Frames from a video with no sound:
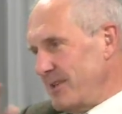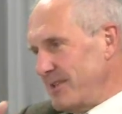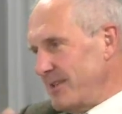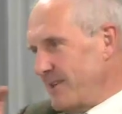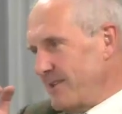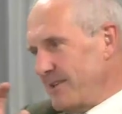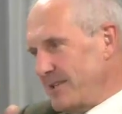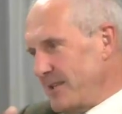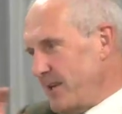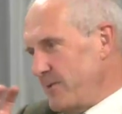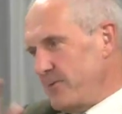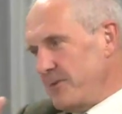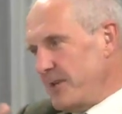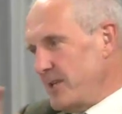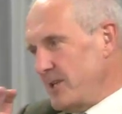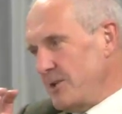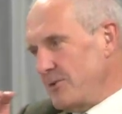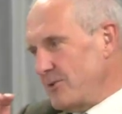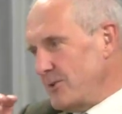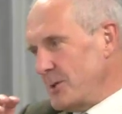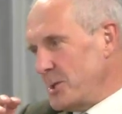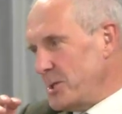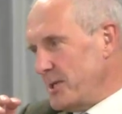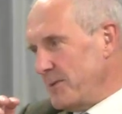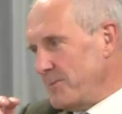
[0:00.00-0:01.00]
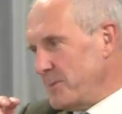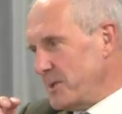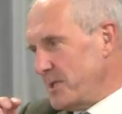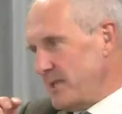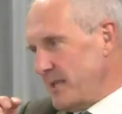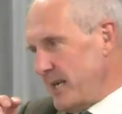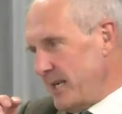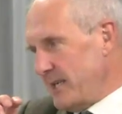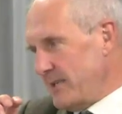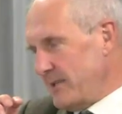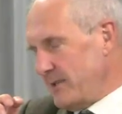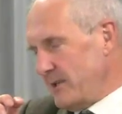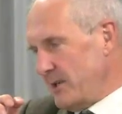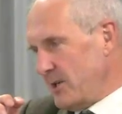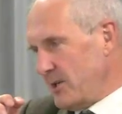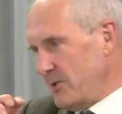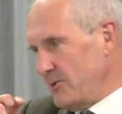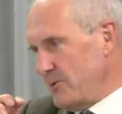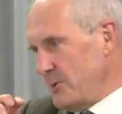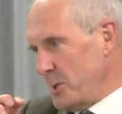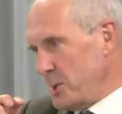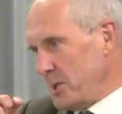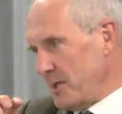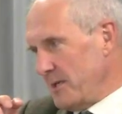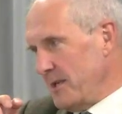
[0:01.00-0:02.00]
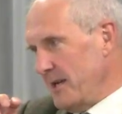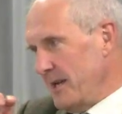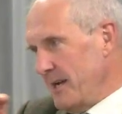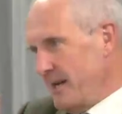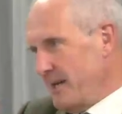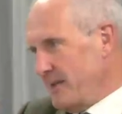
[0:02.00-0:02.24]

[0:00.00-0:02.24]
I don't, I don't think you could jump to that conclusion.